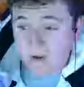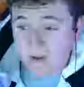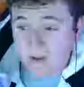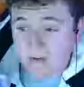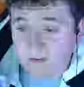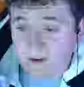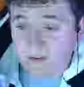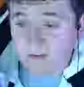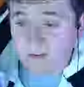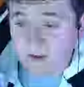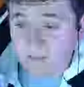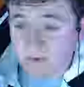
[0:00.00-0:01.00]
Wait, he said
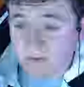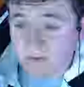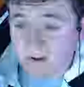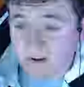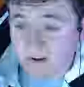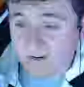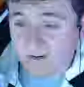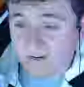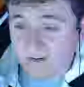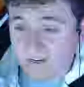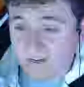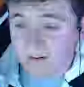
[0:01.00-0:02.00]
segments, not
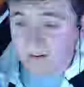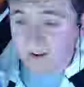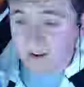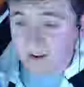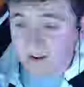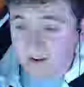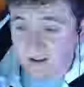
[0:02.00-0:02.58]
arcs? Okay.